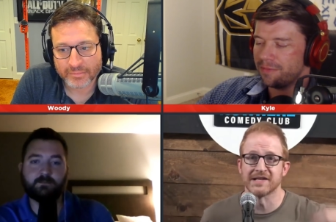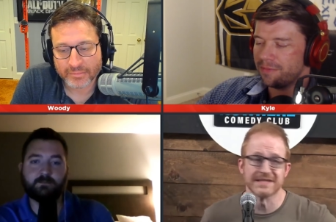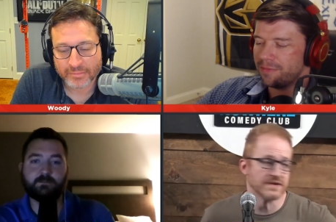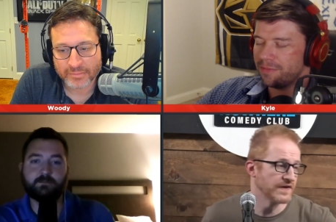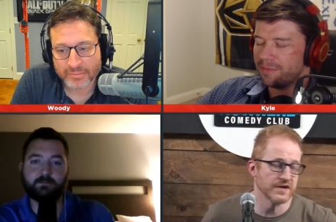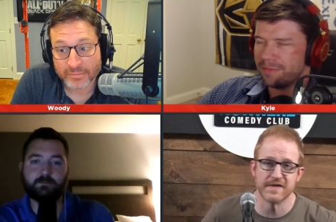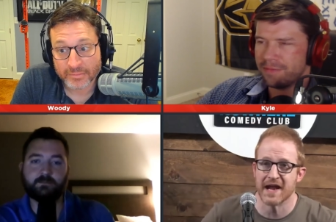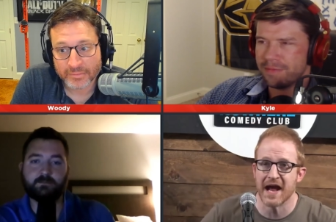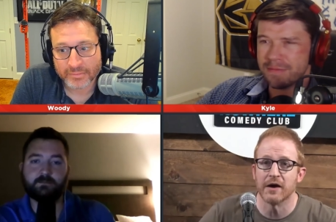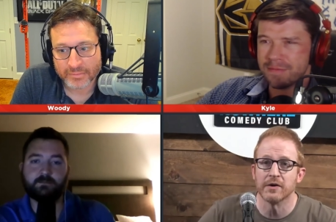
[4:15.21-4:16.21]
Speaker 1: to figure that
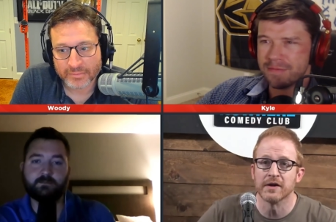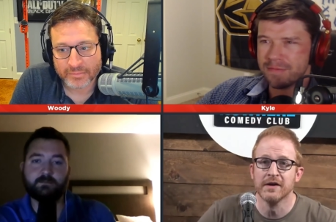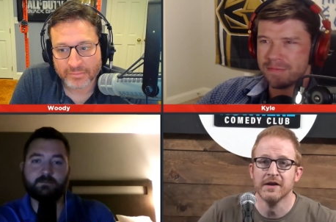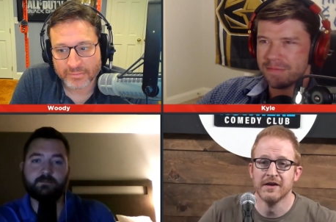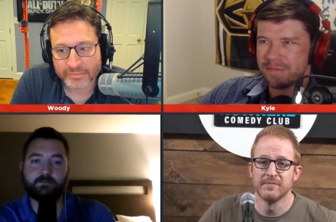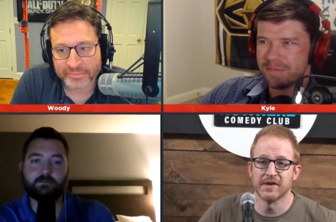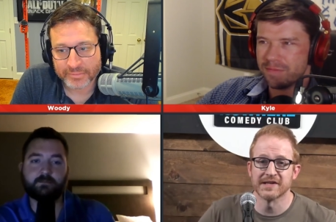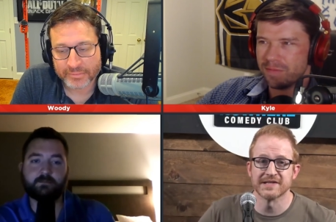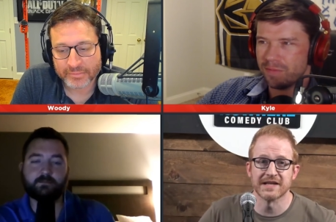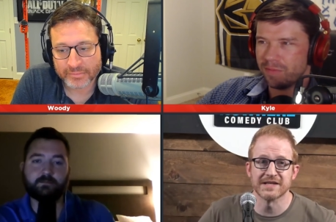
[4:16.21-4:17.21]
out because
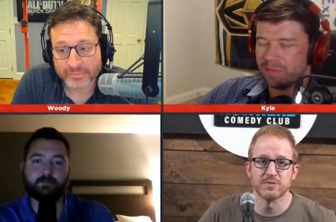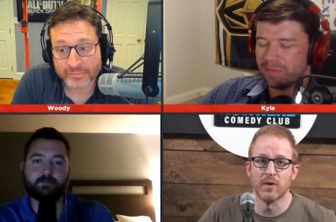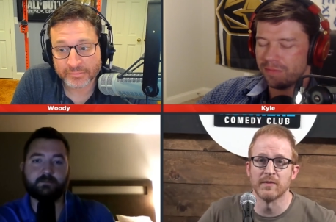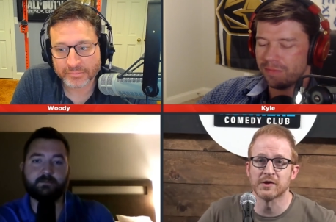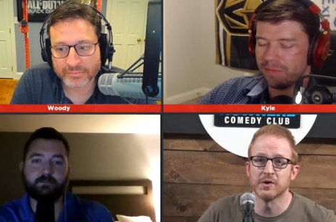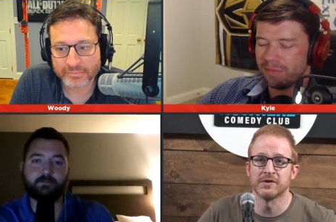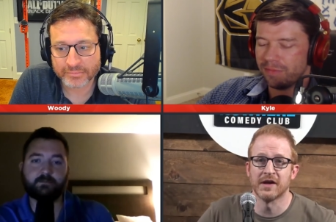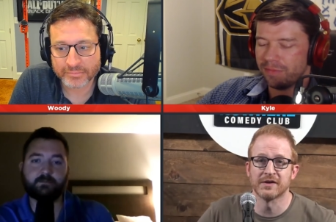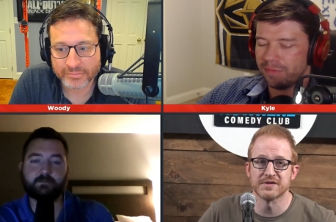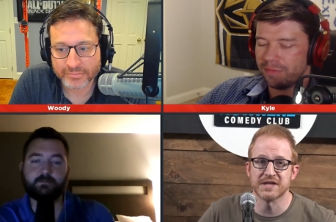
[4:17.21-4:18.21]
like, this woman couldn't
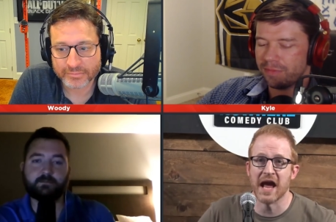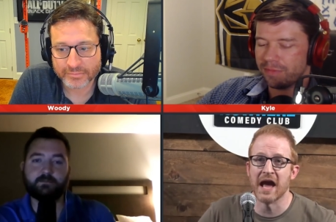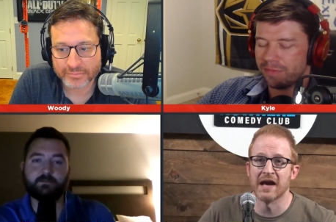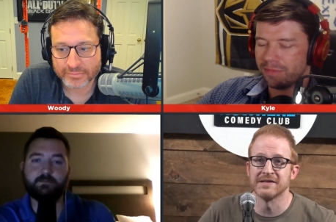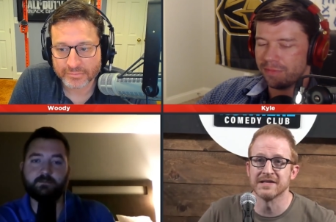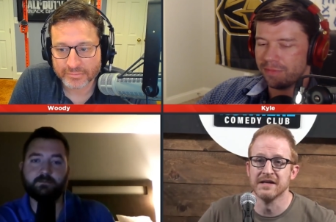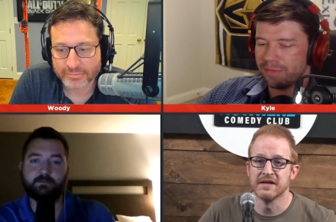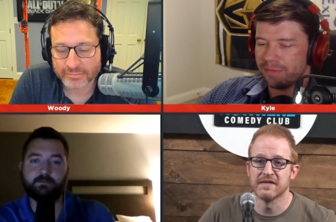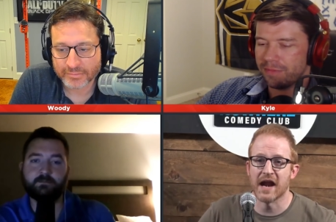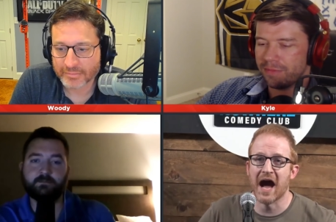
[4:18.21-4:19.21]
understand
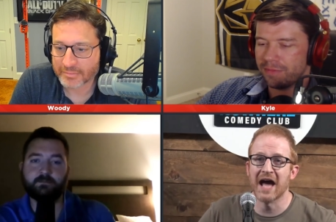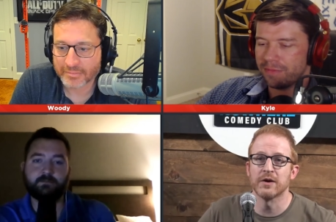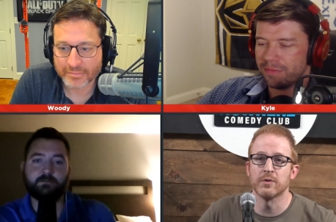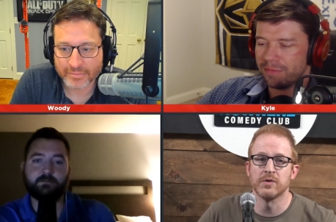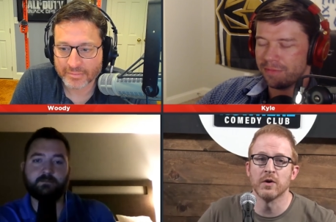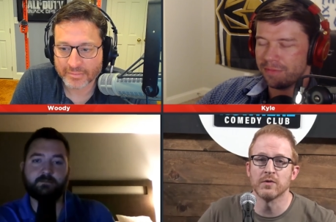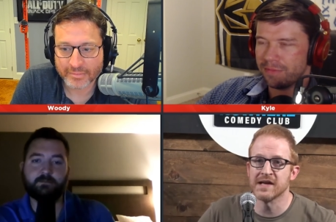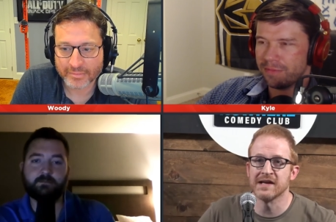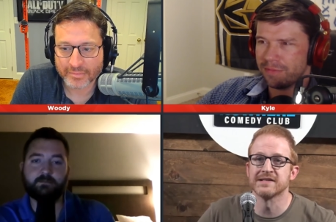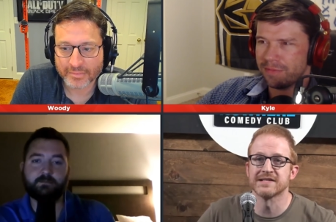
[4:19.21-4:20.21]
that I don't know the
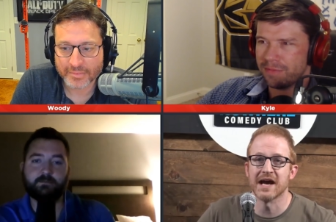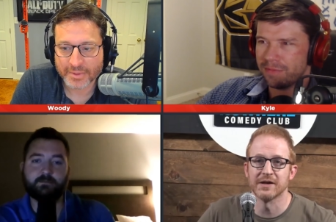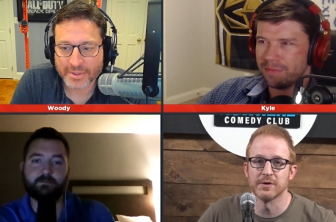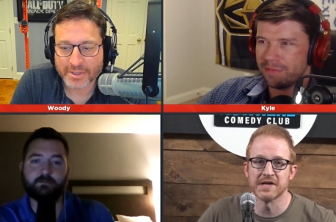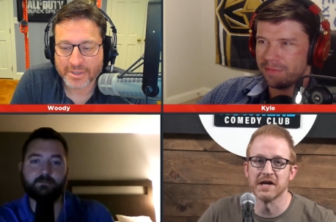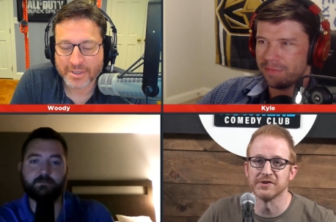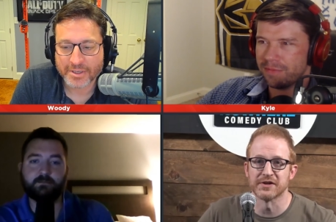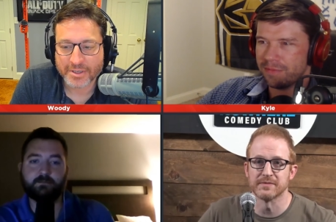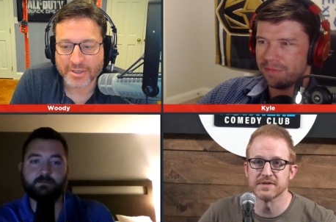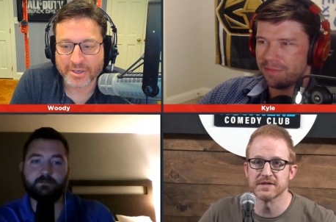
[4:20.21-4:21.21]
inside hotel
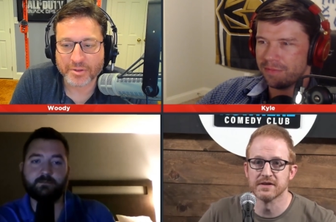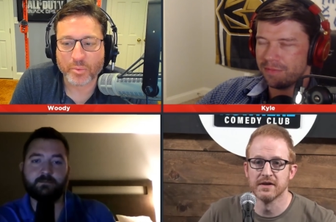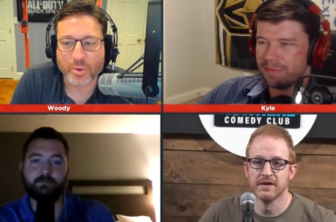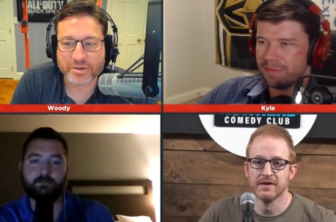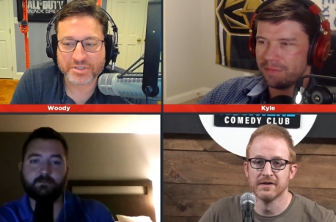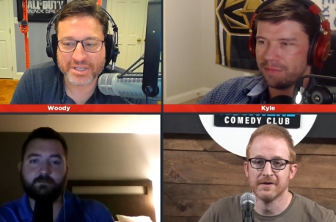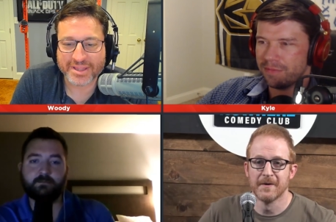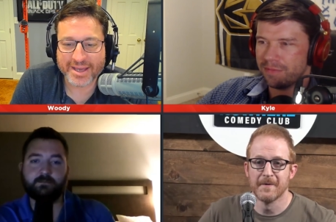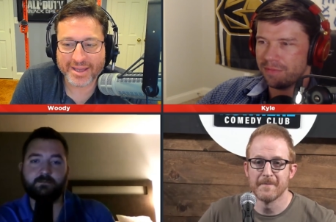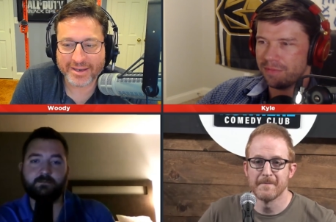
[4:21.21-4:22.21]
terms.
Speaker 2: You know the worst at
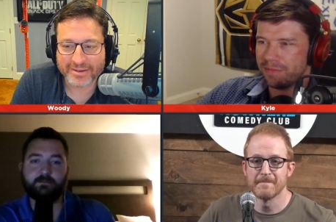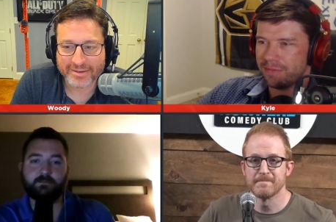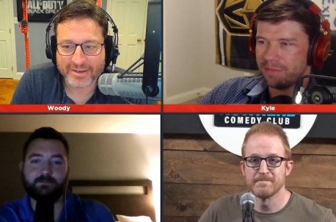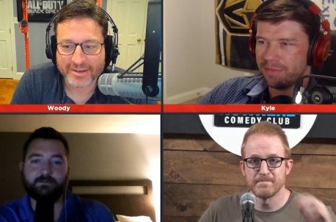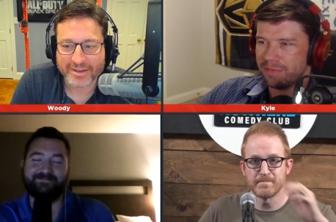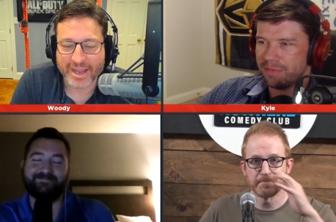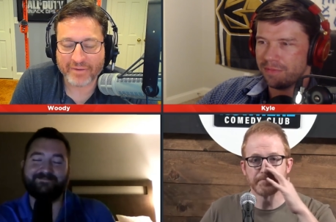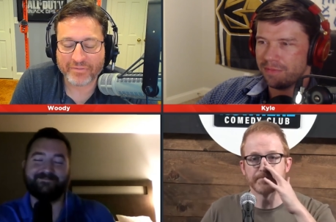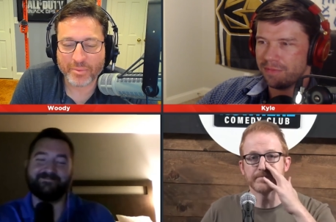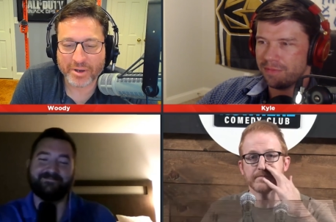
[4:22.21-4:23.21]
that?
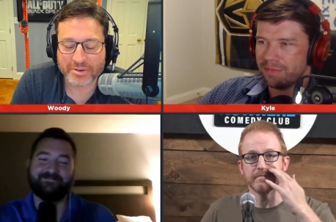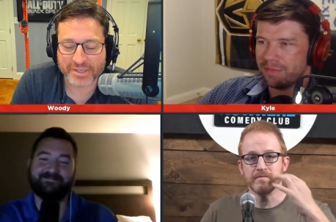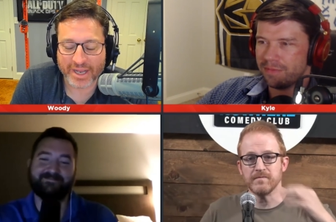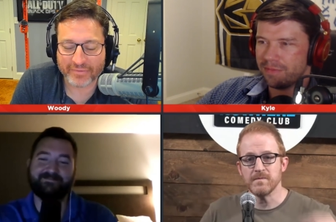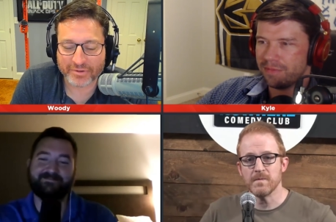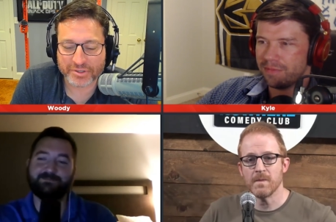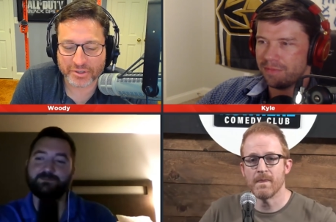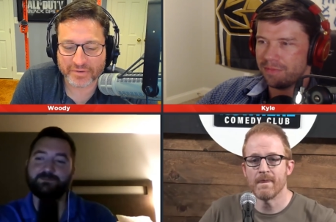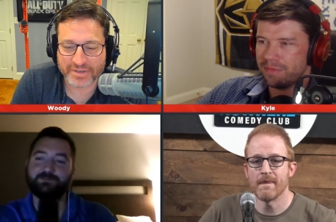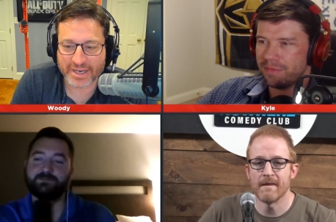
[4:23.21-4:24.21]
Everyone who's ever
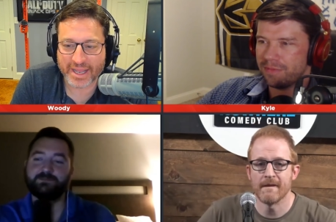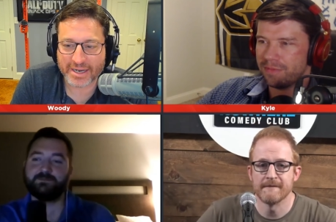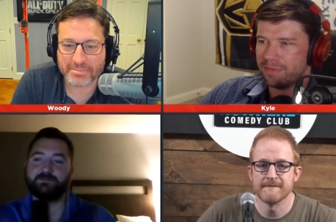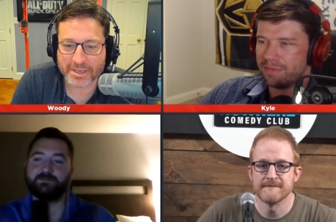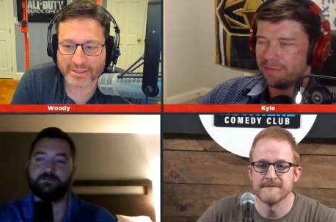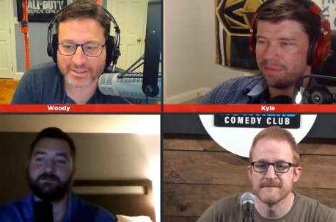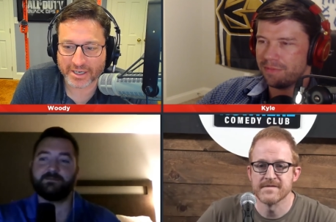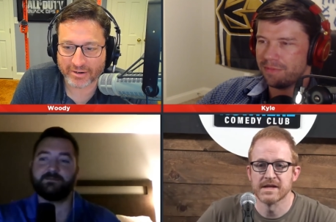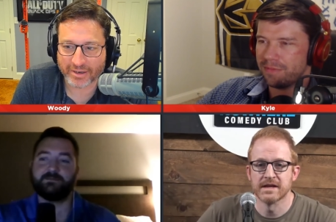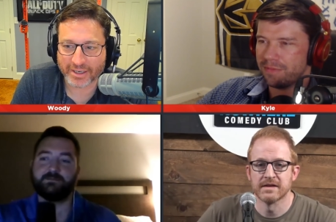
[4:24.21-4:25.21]
served in any
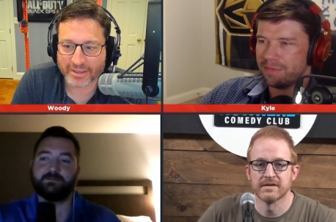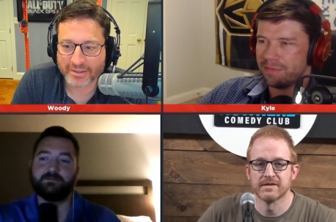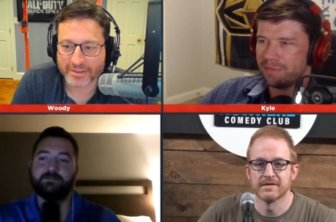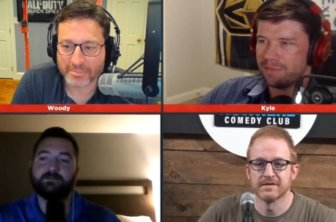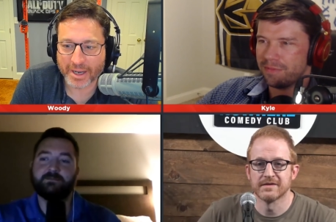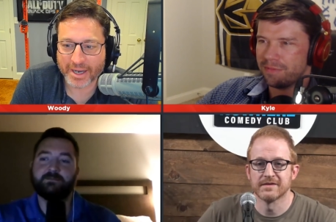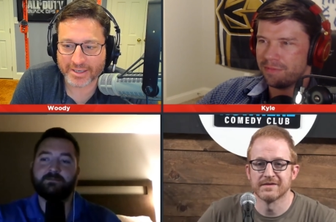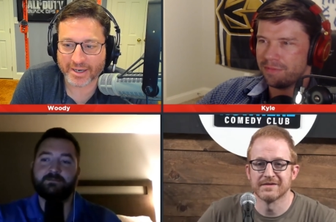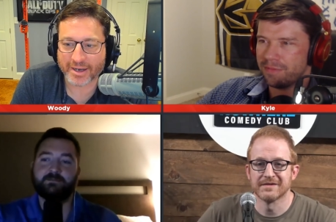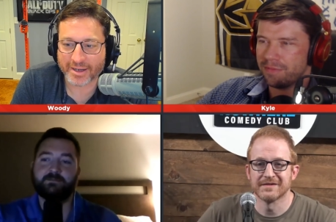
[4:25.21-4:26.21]
military. My
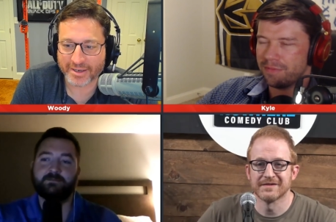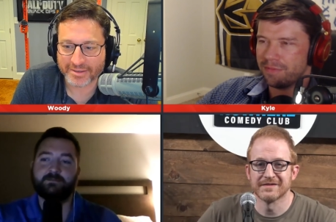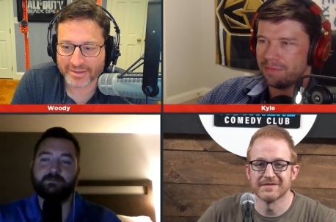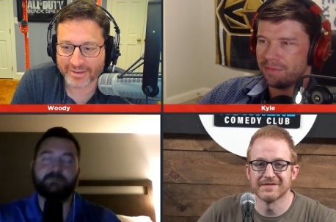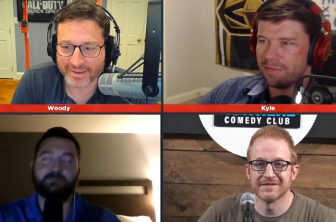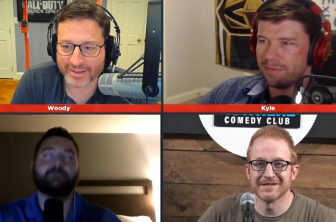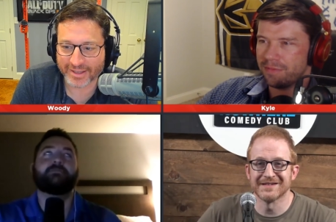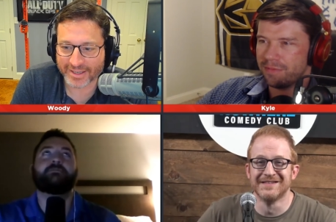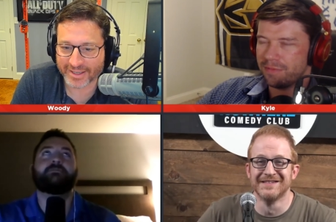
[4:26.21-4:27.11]
God. Yeah, like